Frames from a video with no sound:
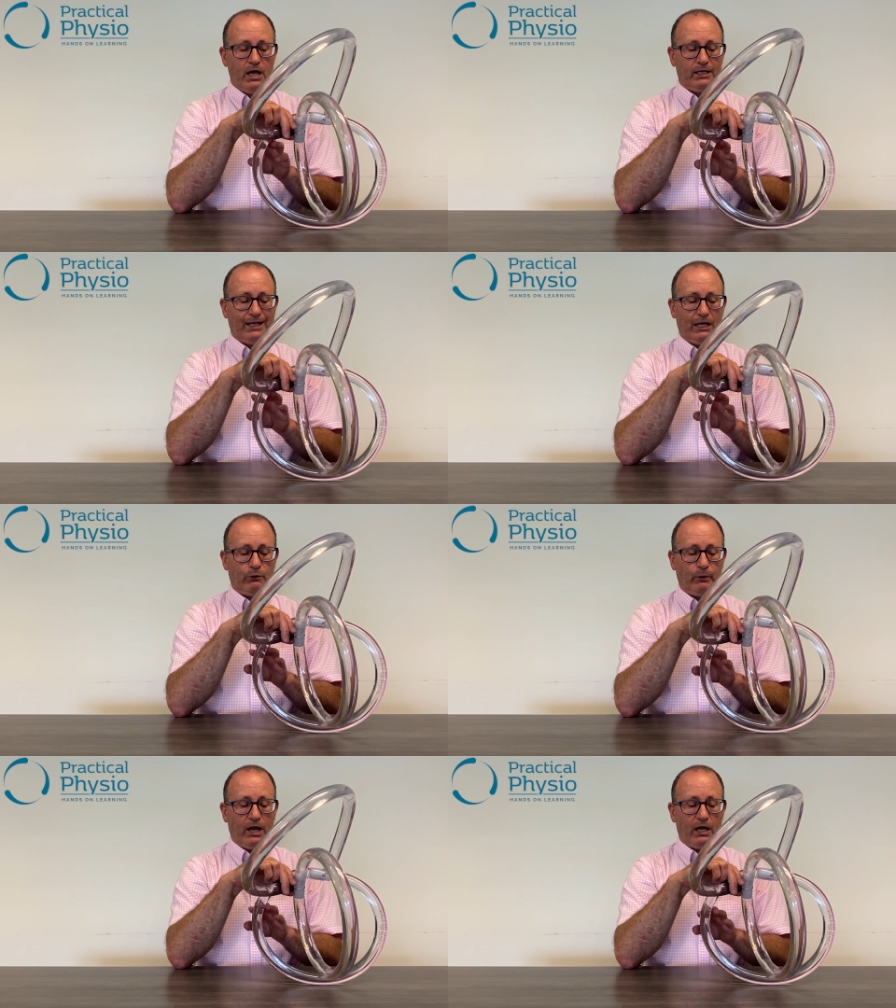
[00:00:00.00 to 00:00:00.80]
they
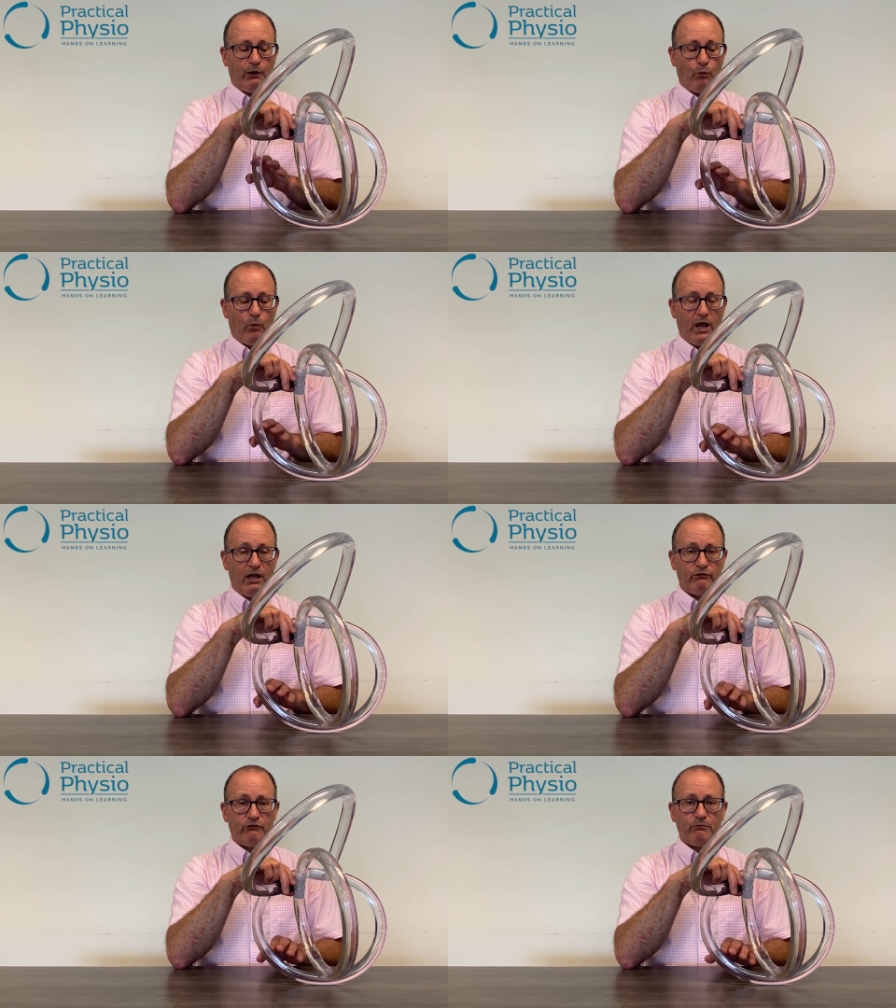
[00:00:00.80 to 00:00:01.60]
create a
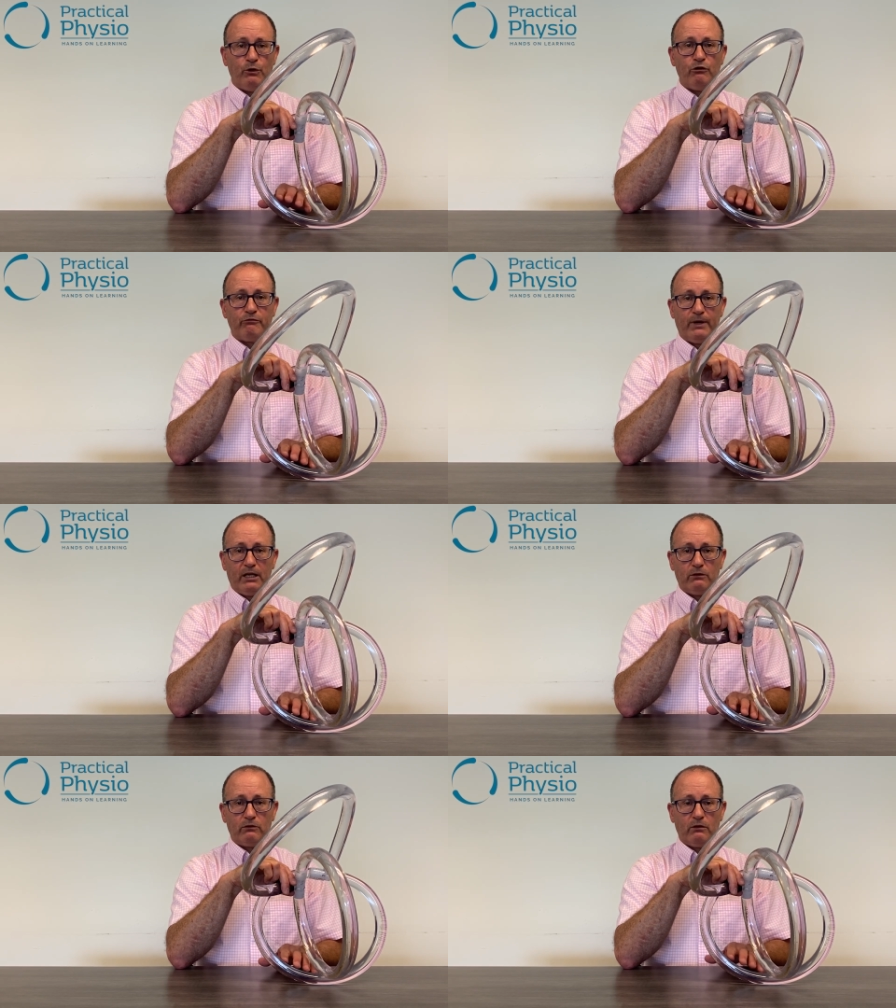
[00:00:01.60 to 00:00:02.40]
wave of
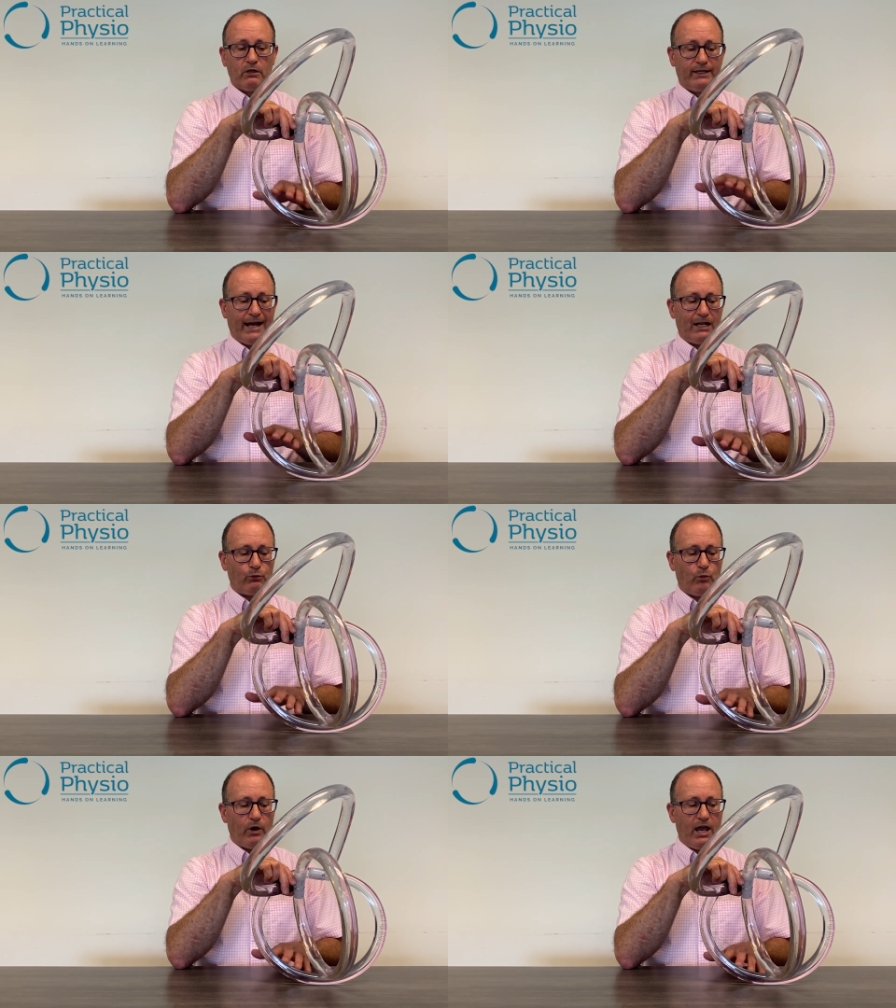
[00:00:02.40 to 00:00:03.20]
movement that
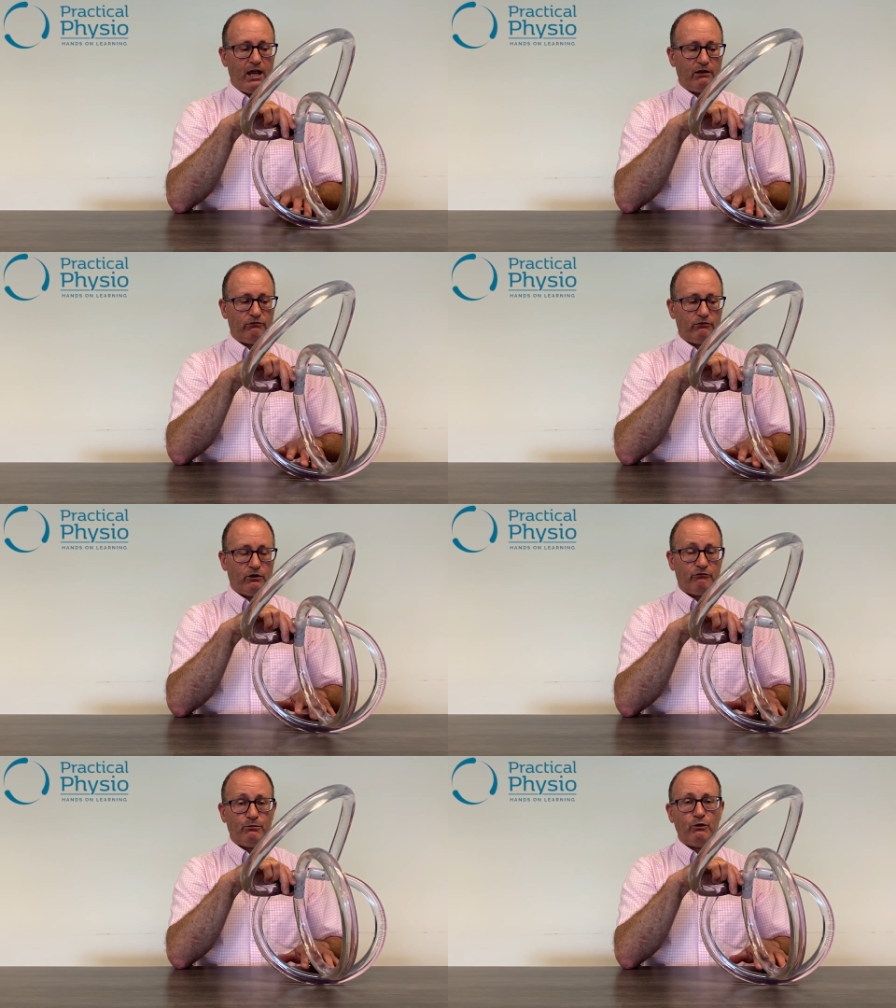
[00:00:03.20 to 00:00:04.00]
wave
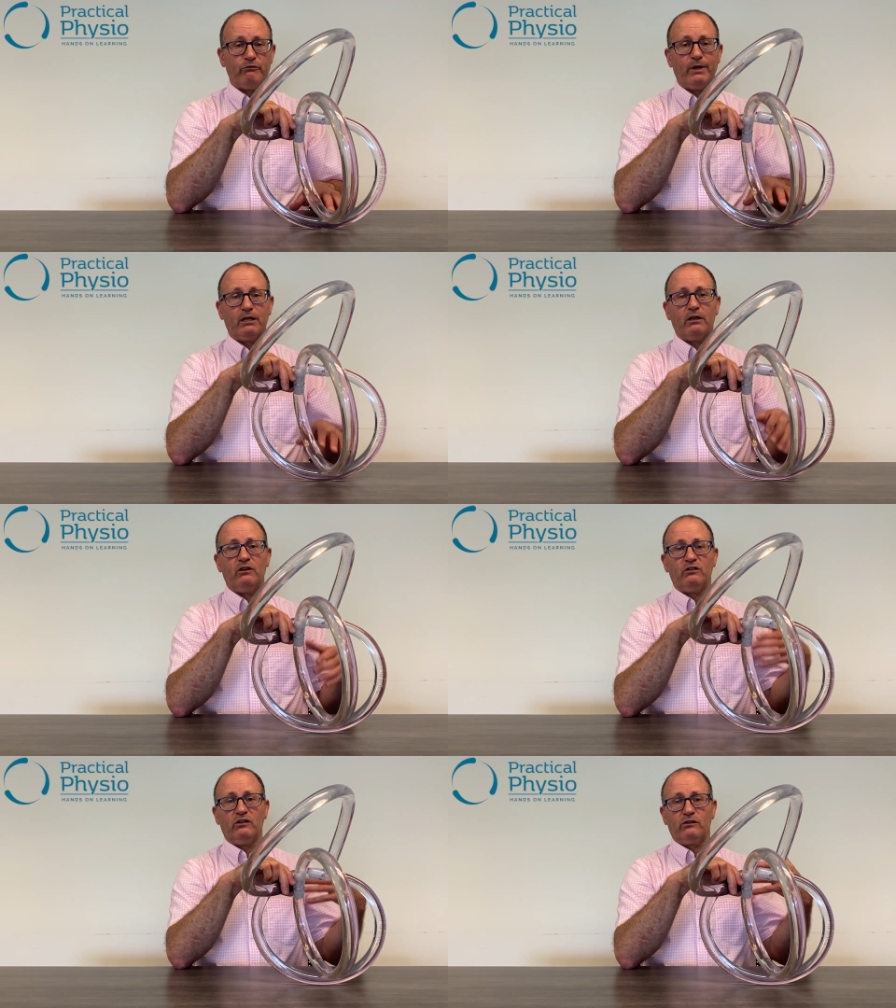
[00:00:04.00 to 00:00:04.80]
of movement is
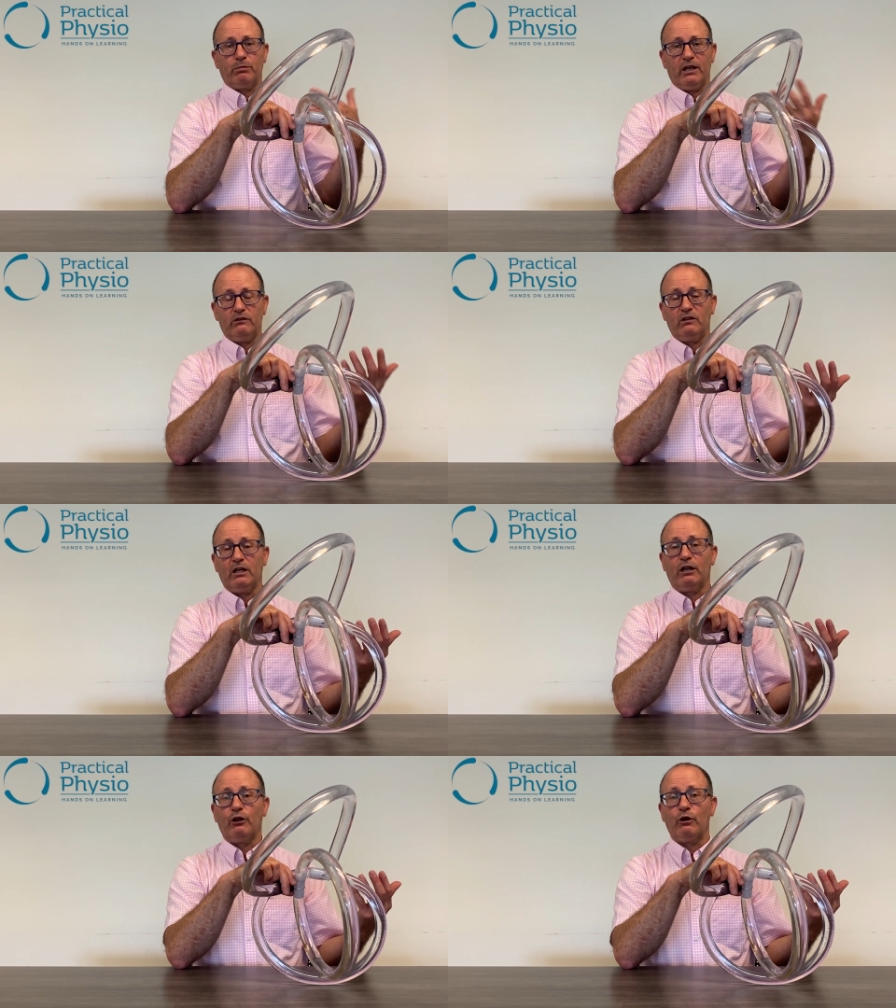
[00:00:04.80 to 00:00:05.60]
displacing
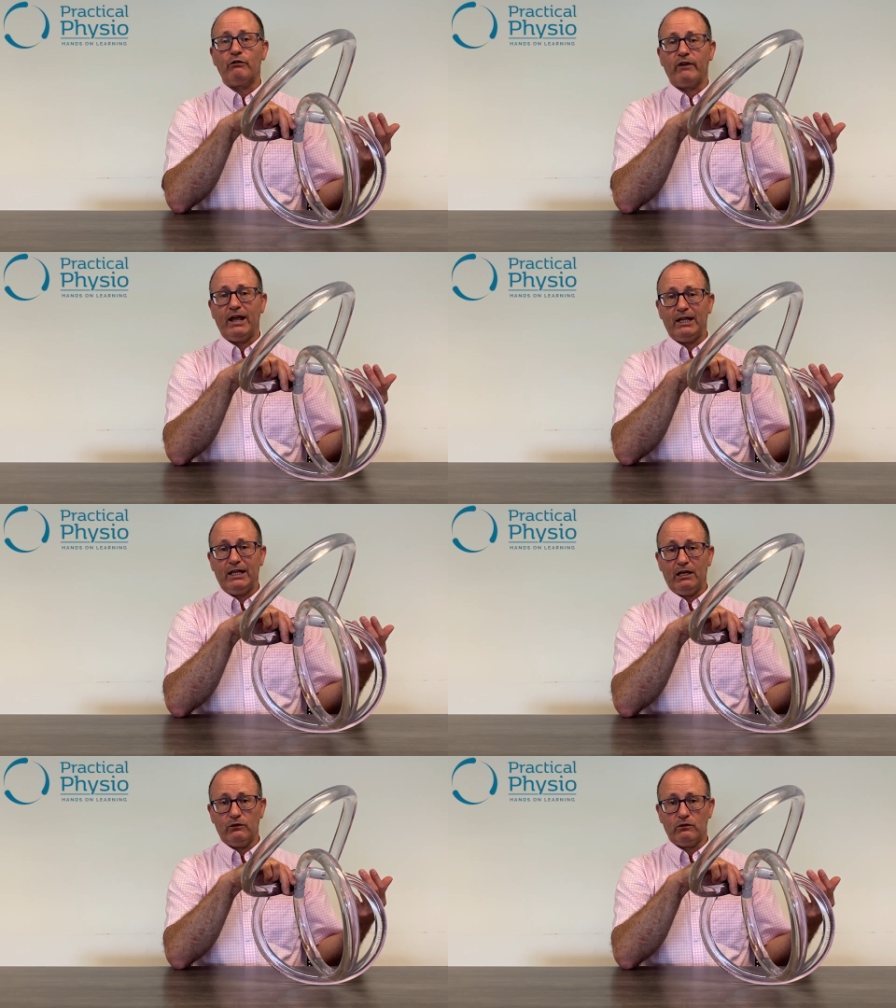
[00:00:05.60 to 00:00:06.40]
the nerve
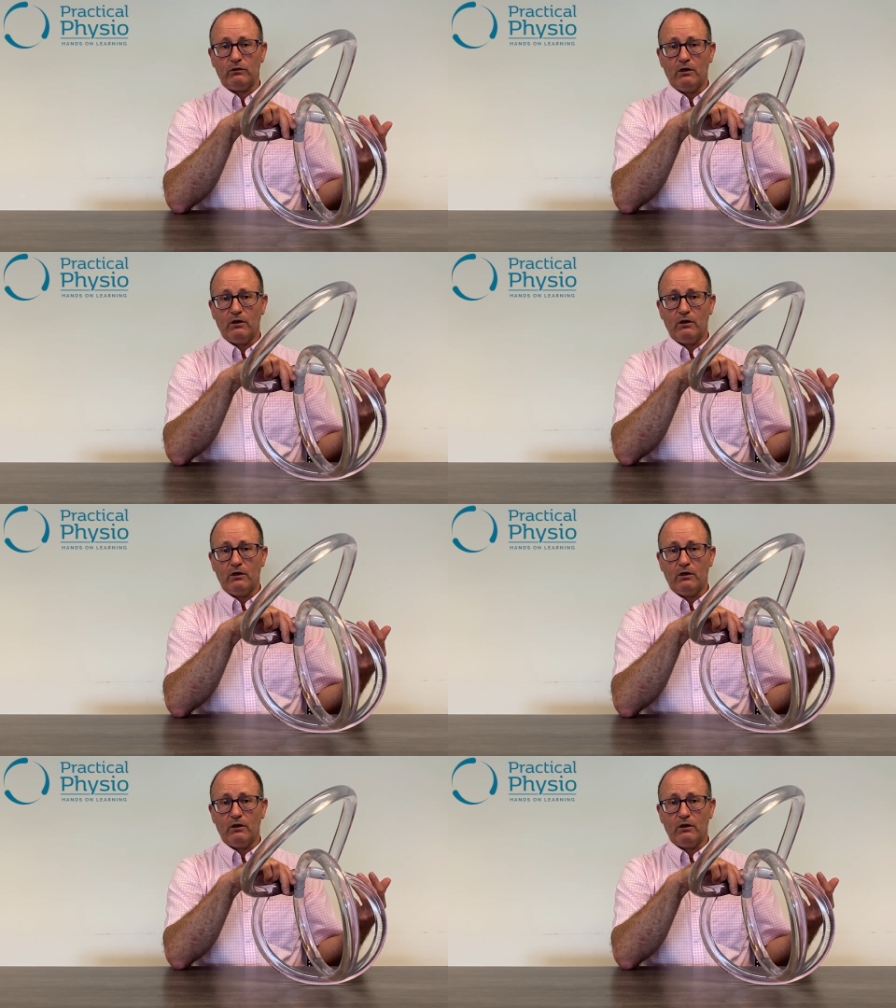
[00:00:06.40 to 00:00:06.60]
endings